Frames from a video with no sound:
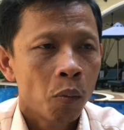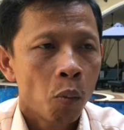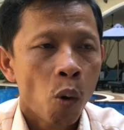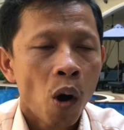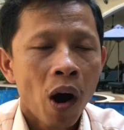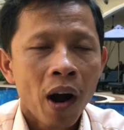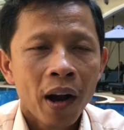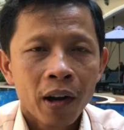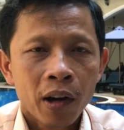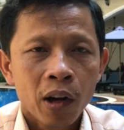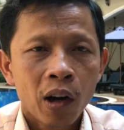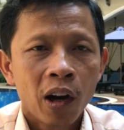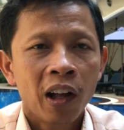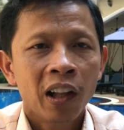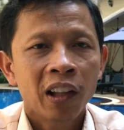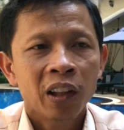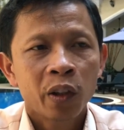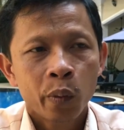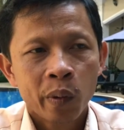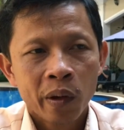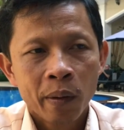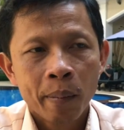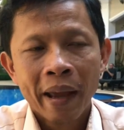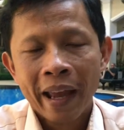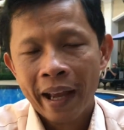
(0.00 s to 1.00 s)
walk all
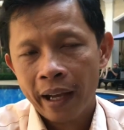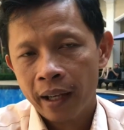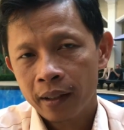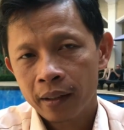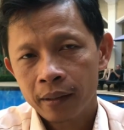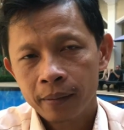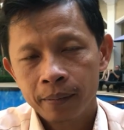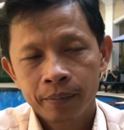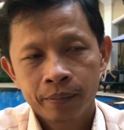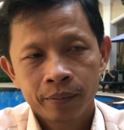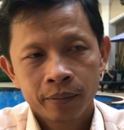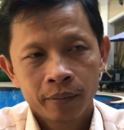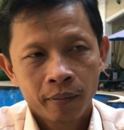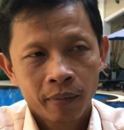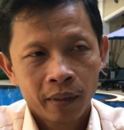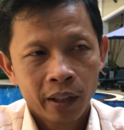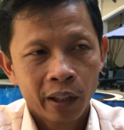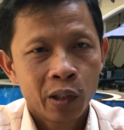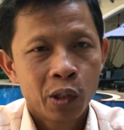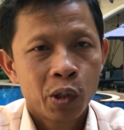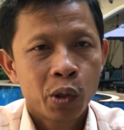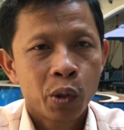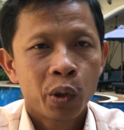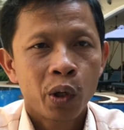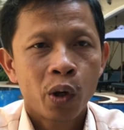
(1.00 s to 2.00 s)
the way back
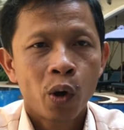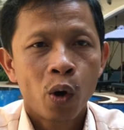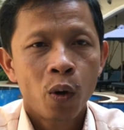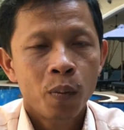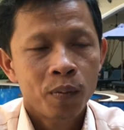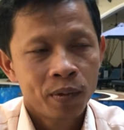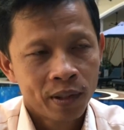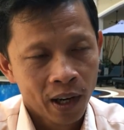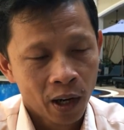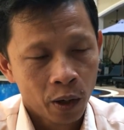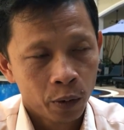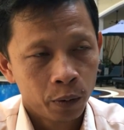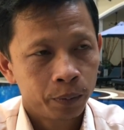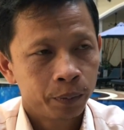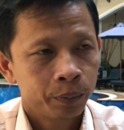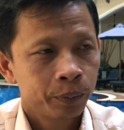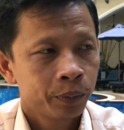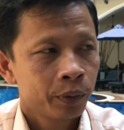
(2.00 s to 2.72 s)
into their hometown.